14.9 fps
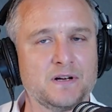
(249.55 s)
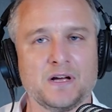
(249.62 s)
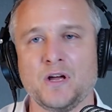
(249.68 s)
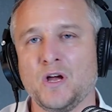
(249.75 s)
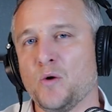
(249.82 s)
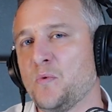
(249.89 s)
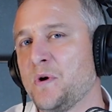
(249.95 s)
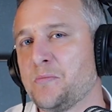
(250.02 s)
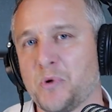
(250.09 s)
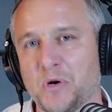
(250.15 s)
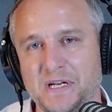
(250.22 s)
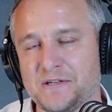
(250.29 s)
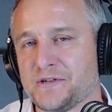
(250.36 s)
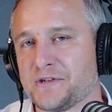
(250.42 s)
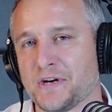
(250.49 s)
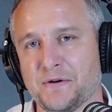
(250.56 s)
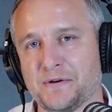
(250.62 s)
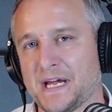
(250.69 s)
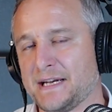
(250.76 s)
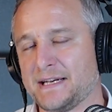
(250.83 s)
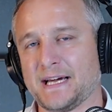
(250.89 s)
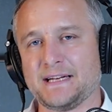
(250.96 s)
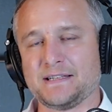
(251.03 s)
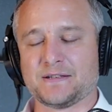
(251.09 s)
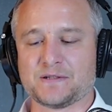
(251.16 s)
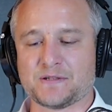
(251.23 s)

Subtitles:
like we pull in Showdown data